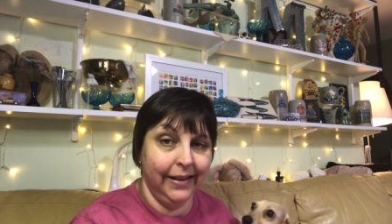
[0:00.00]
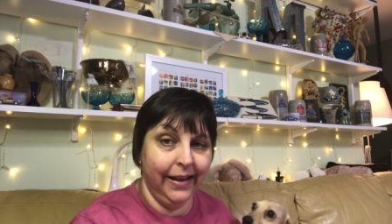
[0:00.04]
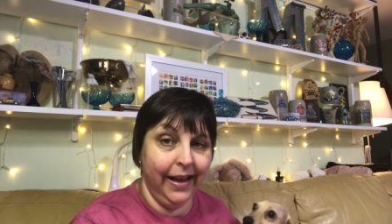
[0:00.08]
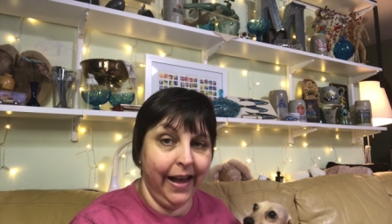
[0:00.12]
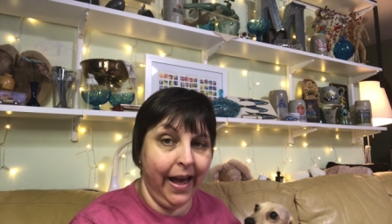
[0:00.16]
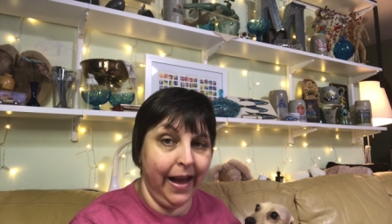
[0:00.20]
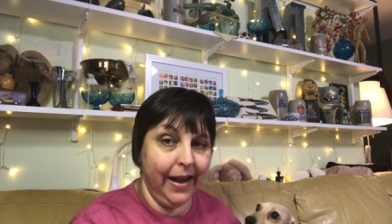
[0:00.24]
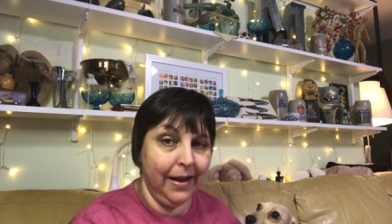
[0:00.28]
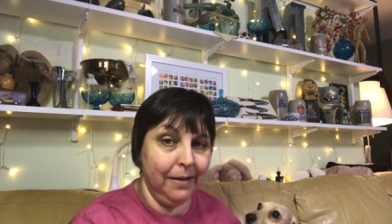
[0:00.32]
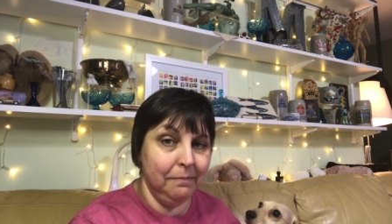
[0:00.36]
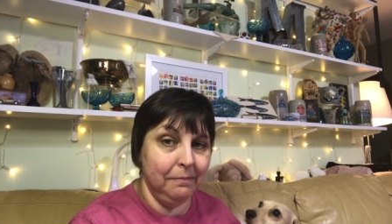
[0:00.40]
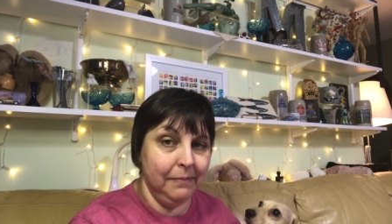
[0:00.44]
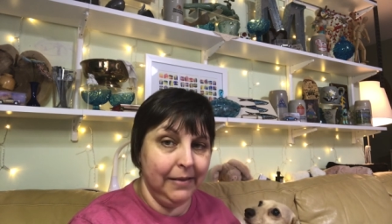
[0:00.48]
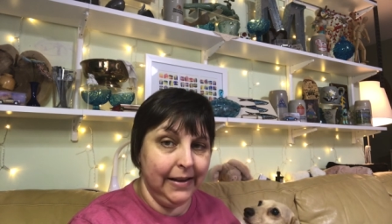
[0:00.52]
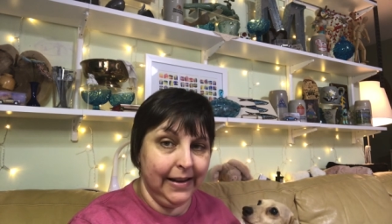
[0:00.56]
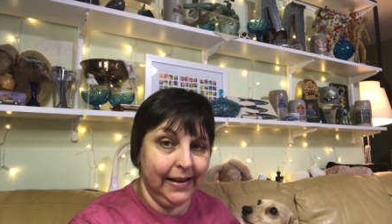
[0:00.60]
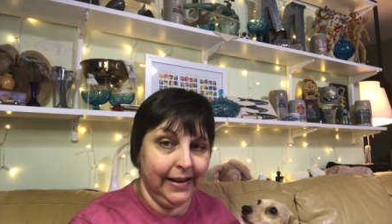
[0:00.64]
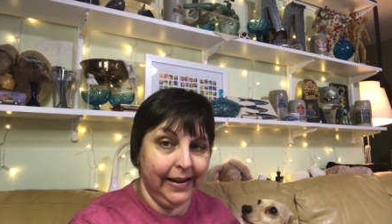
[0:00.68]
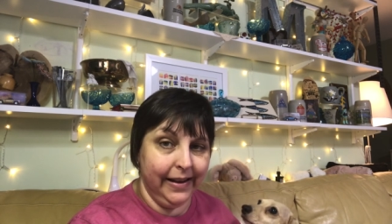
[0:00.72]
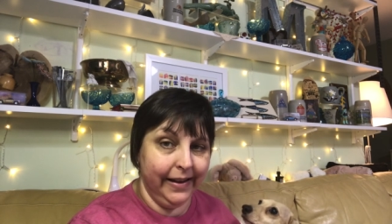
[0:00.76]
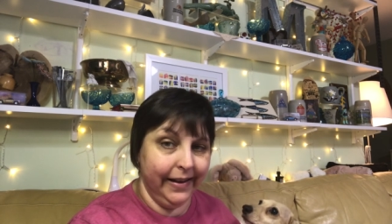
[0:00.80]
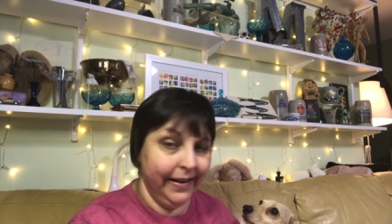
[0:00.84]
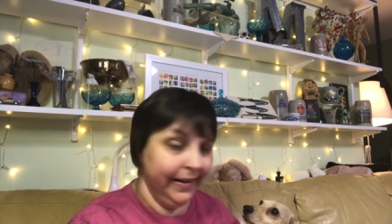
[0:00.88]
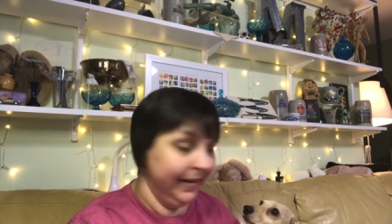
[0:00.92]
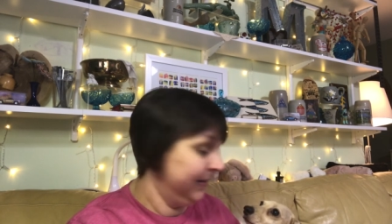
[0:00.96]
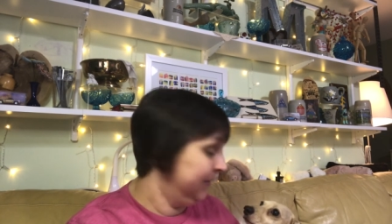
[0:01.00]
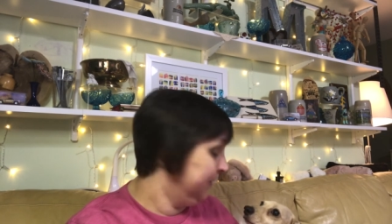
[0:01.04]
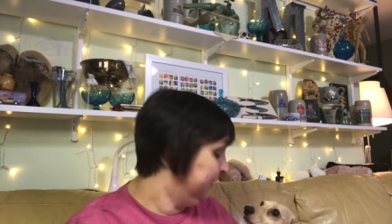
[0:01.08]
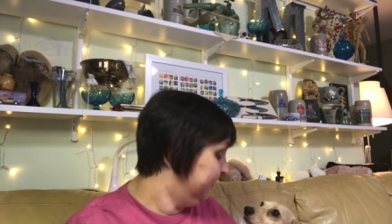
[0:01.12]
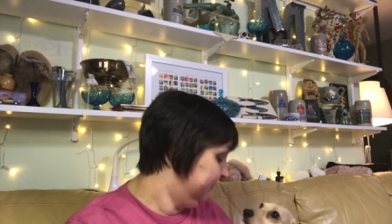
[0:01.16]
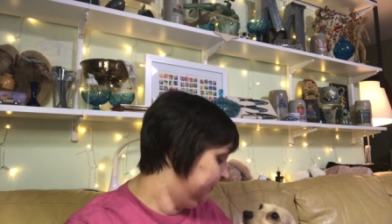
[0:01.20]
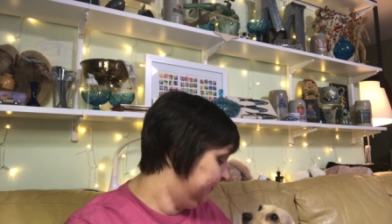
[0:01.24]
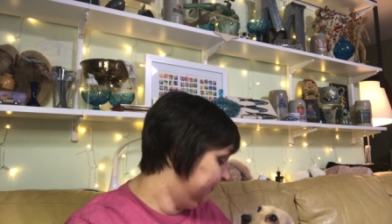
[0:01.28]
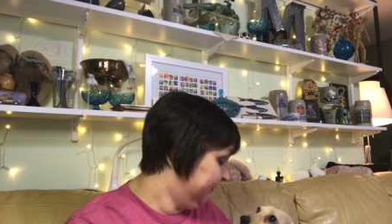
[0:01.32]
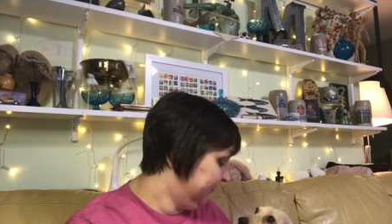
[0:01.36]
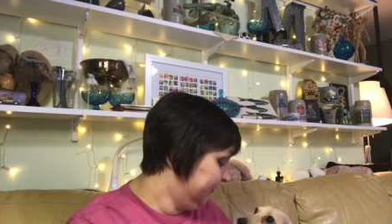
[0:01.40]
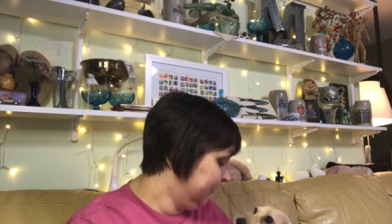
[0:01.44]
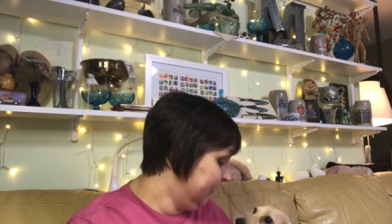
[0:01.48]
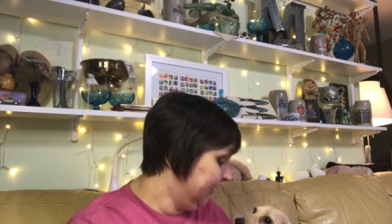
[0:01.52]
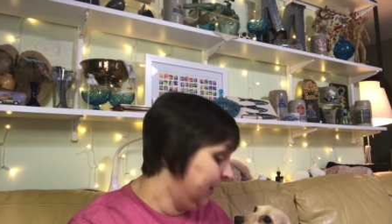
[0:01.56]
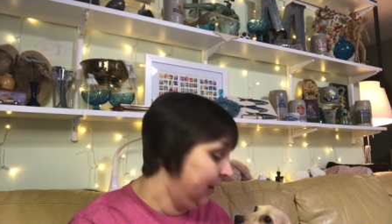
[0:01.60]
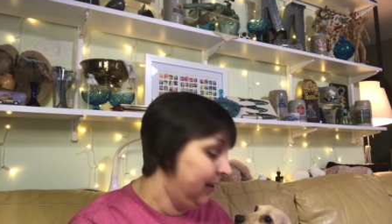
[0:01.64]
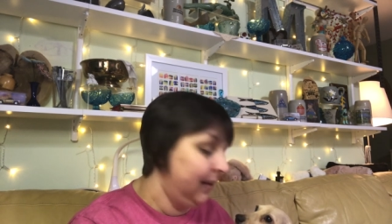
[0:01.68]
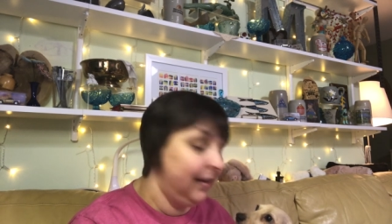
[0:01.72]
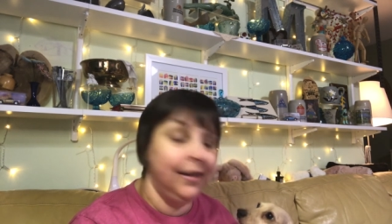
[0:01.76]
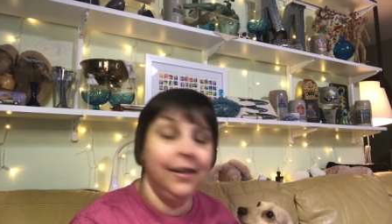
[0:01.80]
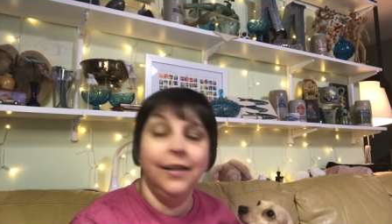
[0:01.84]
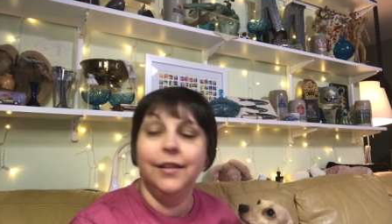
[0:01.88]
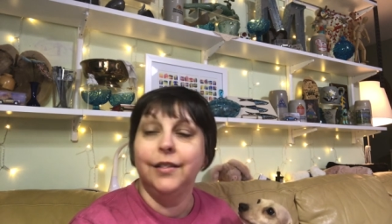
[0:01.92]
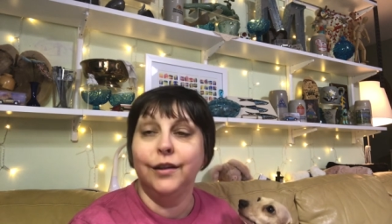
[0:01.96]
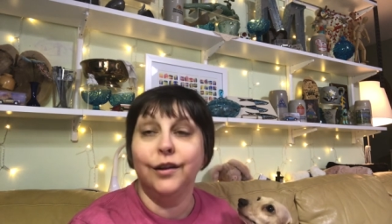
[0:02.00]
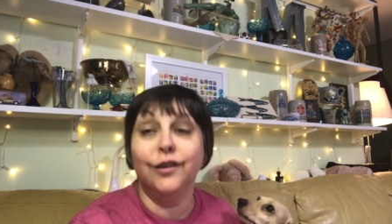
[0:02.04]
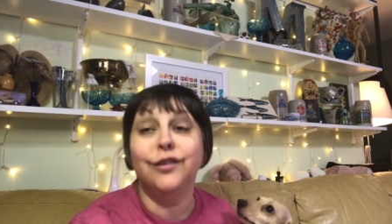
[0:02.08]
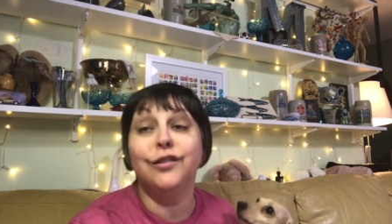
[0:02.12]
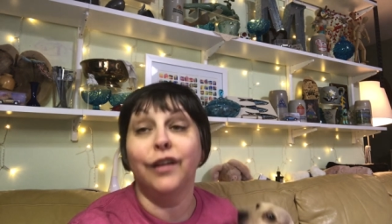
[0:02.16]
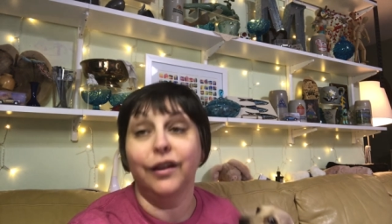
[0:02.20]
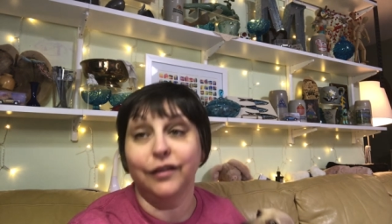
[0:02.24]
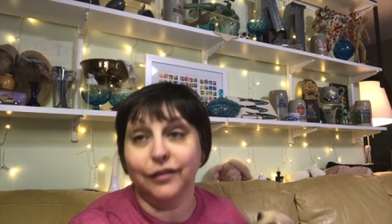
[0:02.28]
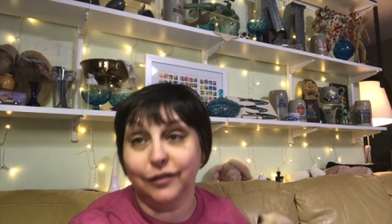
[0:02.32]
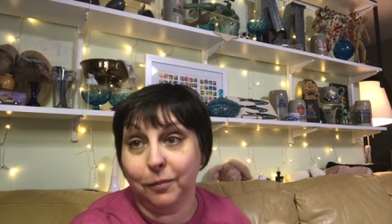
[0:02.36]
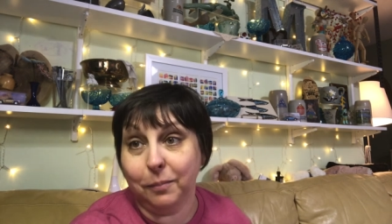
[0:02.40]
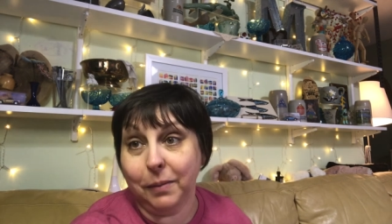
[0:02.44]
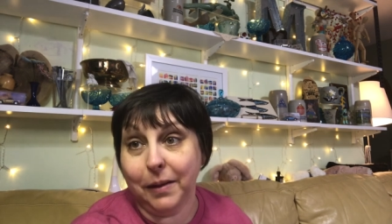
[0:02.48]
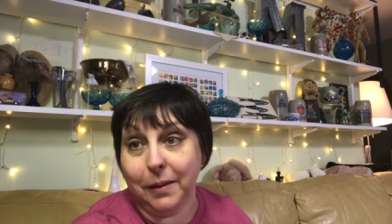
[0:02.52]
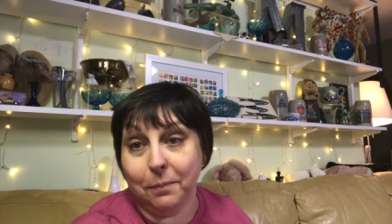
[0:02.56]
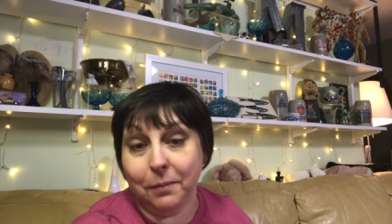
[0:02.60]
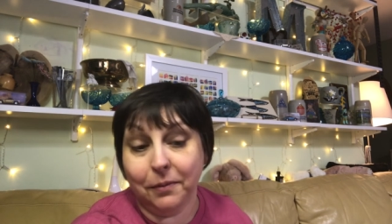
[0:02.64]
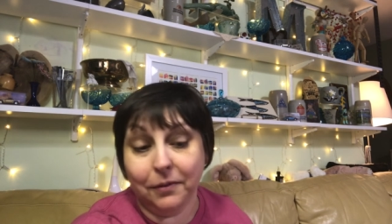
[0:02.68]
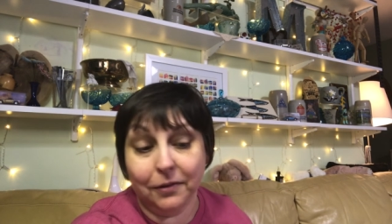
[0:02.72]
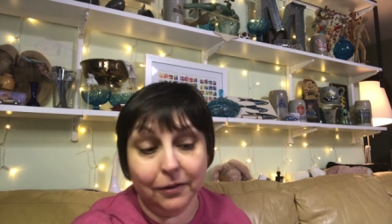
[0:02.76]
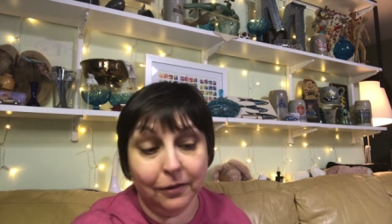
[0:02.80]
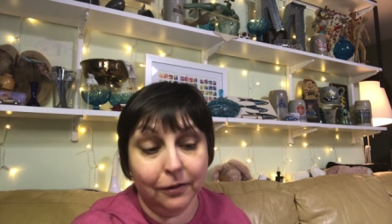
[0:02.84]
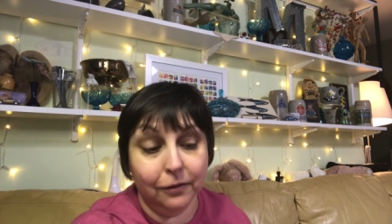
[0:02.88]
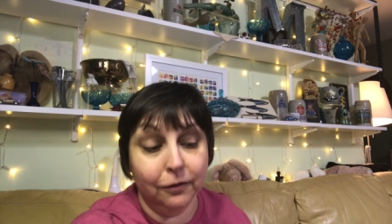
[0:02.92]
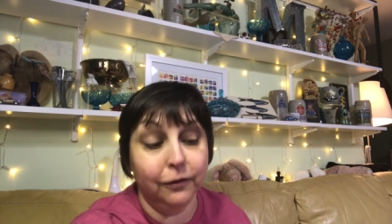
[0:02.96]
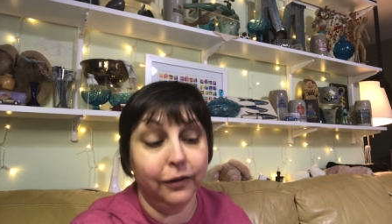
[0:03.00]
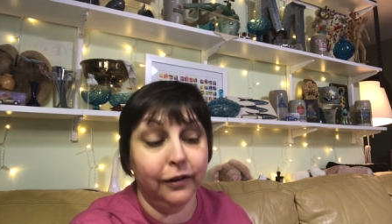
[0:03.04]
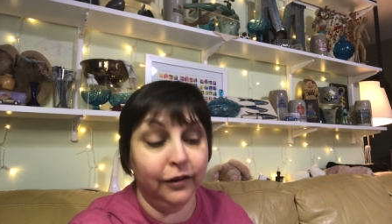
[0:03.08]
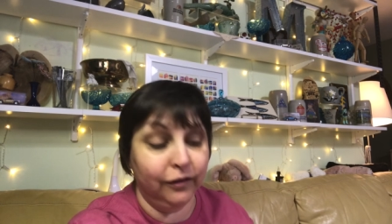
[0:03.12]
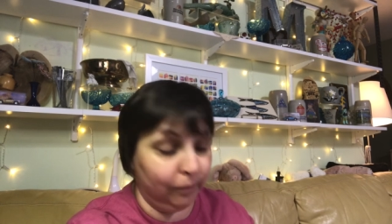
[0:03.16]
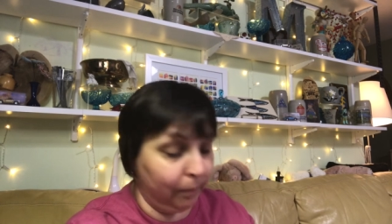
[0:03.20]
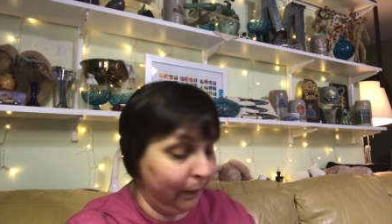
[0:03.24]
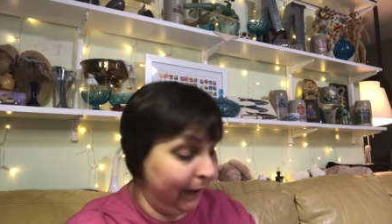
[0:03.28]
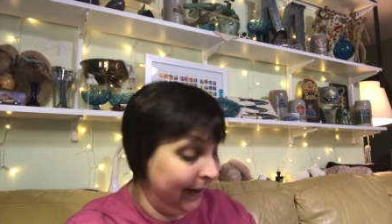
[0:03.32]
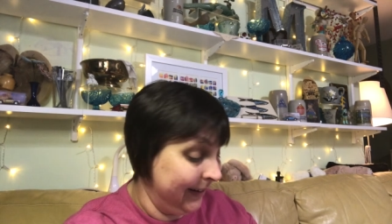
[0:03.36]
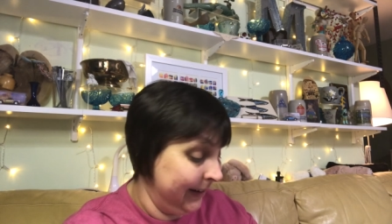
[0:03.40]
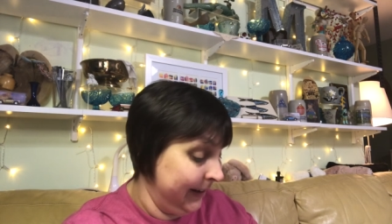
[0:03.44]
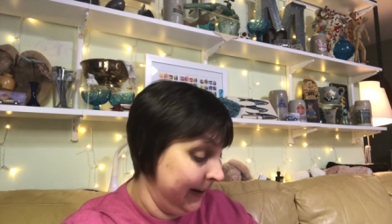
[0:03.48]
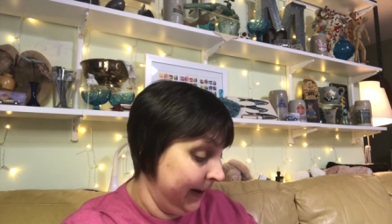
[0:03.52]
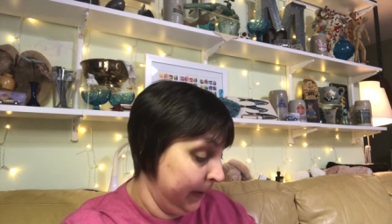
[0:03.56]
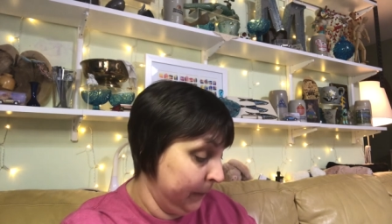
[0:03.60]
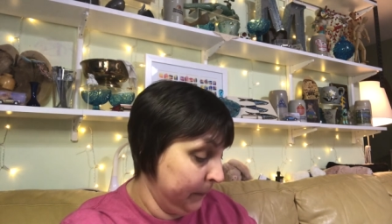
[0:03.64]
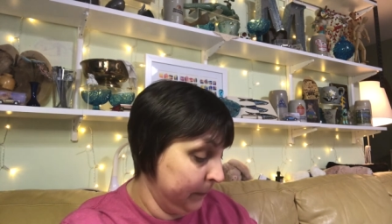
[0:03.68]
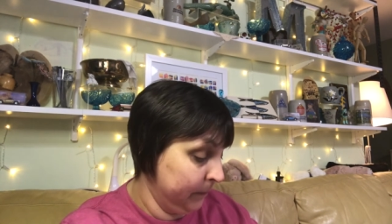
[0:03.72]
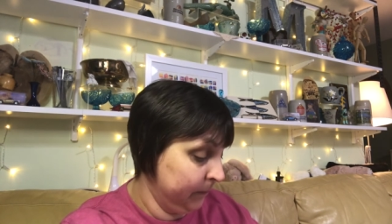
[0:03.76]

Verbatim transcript: hi Mia. There's lots of people responding.